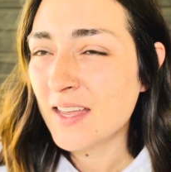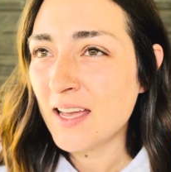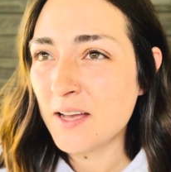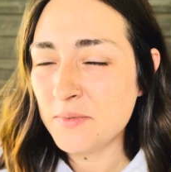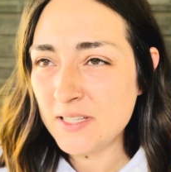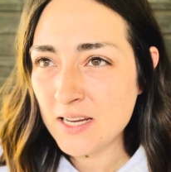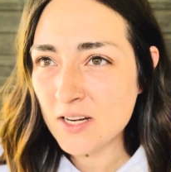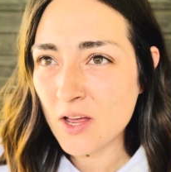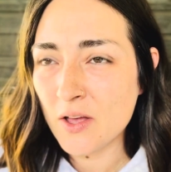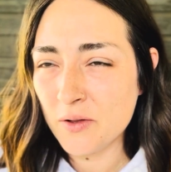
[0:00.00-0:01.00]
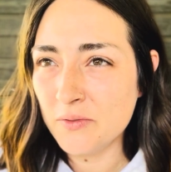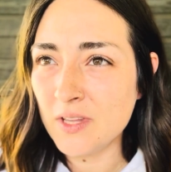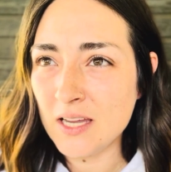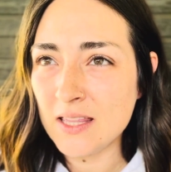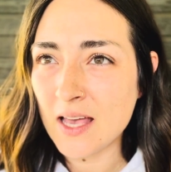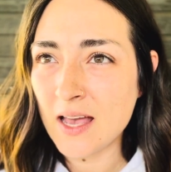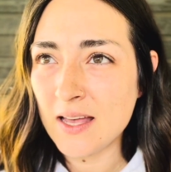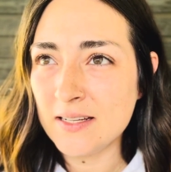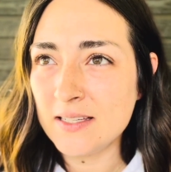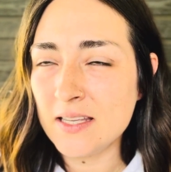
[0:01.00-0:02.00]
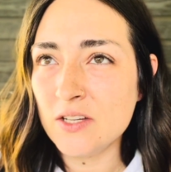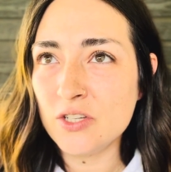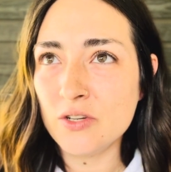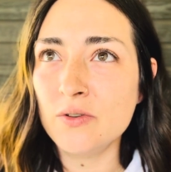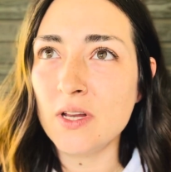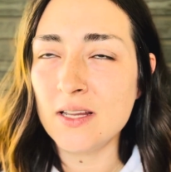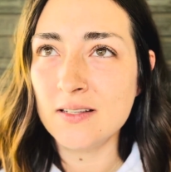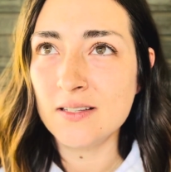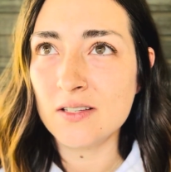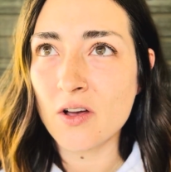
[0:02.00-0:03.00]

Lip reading: I'm seeing not only that these unions